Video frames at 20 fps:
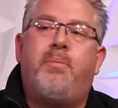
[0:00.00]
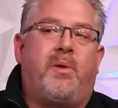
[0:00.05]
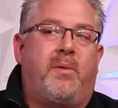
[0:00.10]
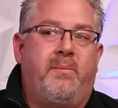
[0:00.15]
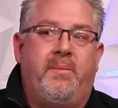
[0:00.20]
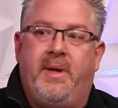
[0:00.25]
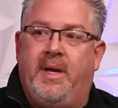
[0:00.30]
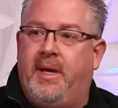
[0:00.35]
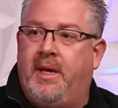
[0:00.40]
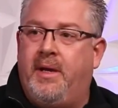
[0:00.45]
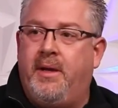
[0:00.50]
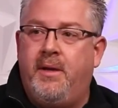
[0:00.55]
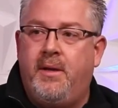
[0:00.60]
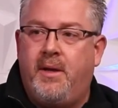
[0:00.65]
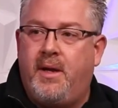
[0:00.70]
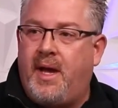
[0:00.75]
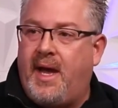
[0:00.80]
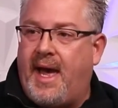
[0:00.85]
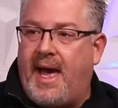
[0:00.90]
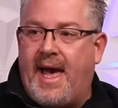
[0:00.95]
me
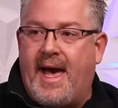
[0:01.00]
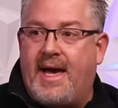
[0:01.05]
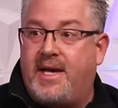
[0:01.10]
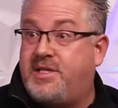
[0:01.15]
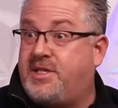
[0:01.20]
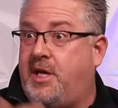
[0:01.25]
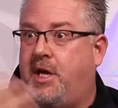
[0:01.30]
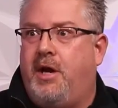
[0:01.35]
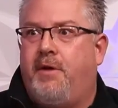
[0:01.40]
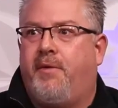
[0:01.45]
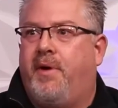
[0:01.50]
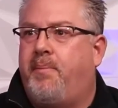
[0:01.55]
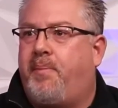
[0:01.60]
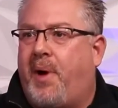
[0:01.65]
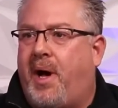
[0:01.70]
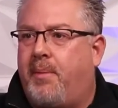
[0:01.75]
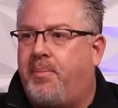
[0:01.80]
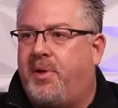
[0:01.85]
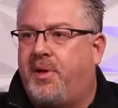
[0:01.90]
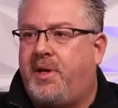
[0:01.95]
as a
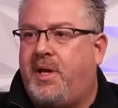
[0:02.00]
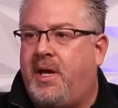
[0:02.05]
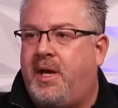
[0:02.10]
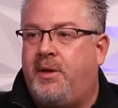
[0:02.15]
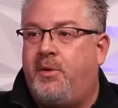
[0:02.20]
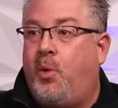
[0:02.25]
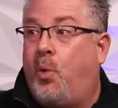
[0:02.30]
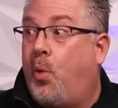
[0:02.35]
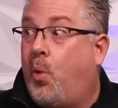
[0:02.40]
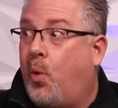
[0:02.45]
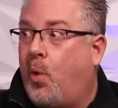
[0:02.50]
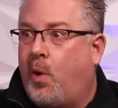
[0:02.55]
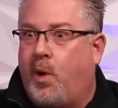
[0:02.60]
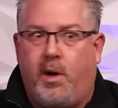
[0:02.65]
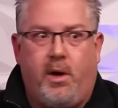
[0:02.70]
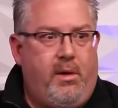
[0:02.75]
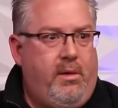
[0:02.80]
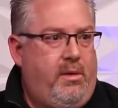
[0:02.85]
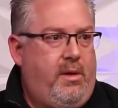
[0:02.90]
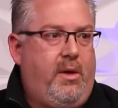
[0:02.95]
Republican
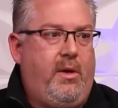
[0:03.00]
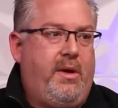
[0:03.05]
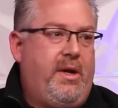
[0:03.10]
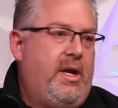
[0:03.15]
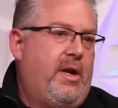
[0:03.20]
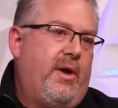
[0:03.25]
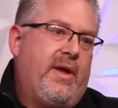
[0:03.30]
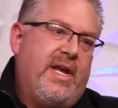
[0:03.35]
or you know,